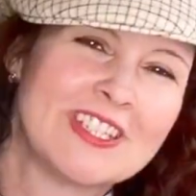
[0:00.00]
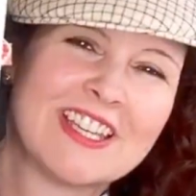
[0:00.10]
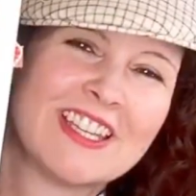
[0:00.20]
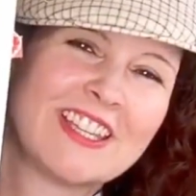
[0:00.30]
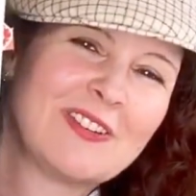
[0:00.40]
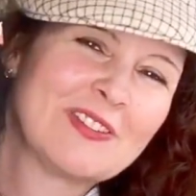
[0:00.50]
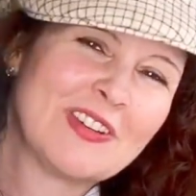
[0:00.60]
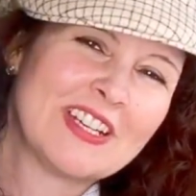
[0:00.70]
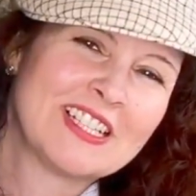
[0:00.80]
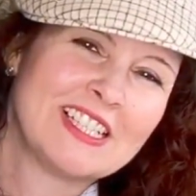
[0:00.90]
I thought that was
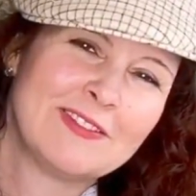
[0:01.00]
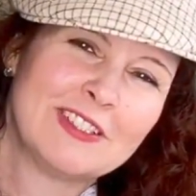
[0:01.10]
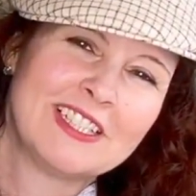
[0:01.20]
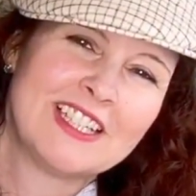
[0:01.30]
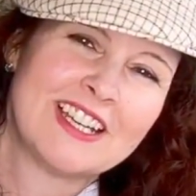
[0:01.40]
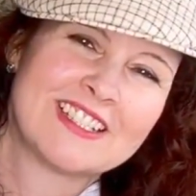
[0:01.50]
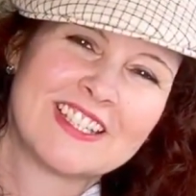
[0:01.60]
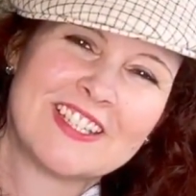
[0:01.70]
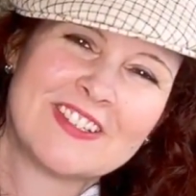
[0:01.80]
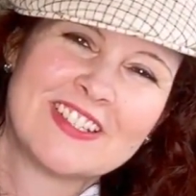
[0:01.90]
very cleverly
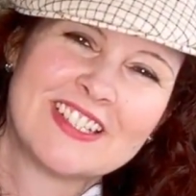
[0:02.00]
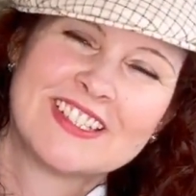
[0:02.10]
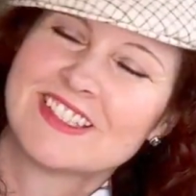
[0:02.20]
executed.